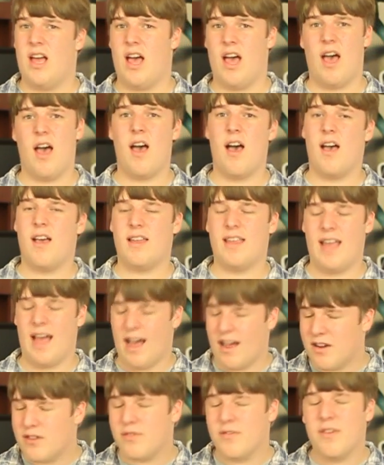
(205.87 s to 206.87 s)
I
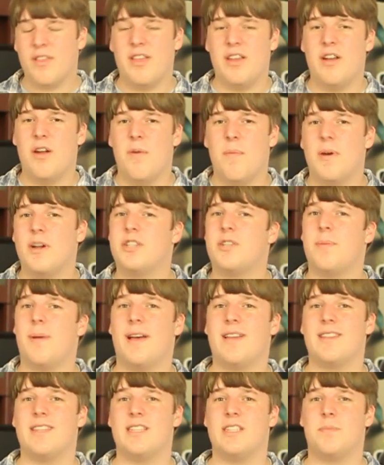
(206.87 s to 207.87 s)
don't really know much
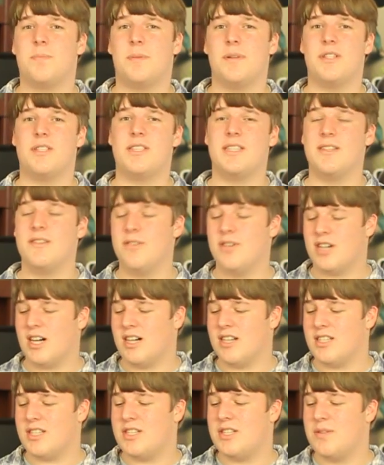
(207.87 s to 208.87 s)
about this, but it's a new
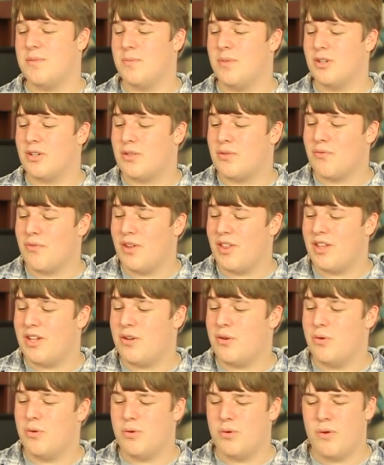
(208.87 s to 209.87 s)
costume, looks really
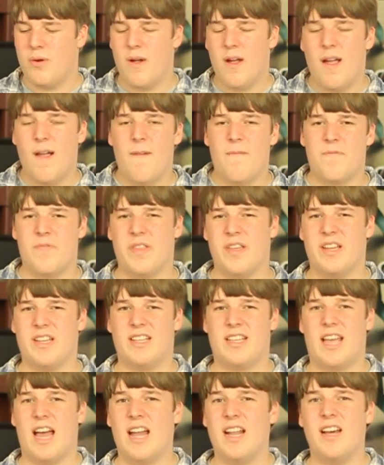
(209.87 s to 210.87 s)
cool.
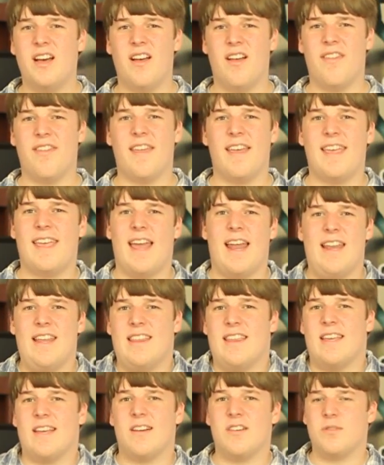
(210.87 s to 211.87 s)
Kind of unlike
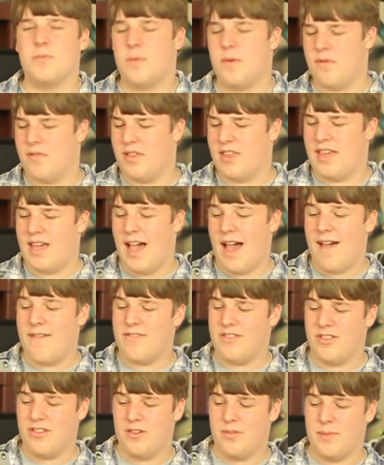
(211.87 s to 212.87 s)
anything else we really have
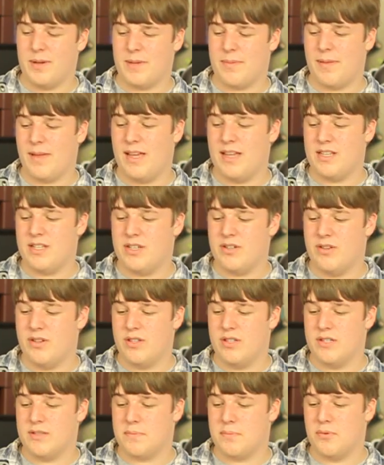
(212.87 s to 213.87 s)
in Little Big Planet 2 to
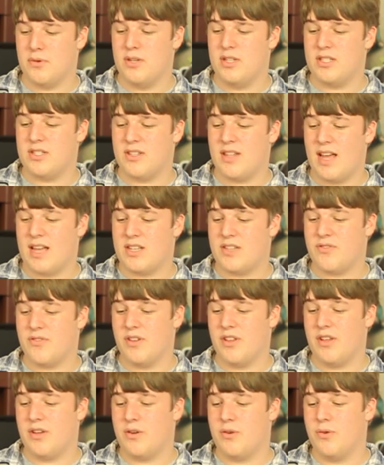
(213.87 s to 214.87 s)
this point, so that's
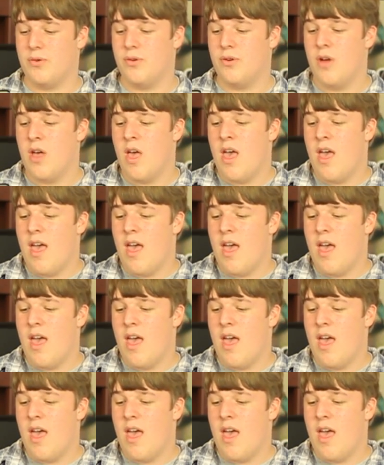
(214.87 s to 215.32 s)
really cool.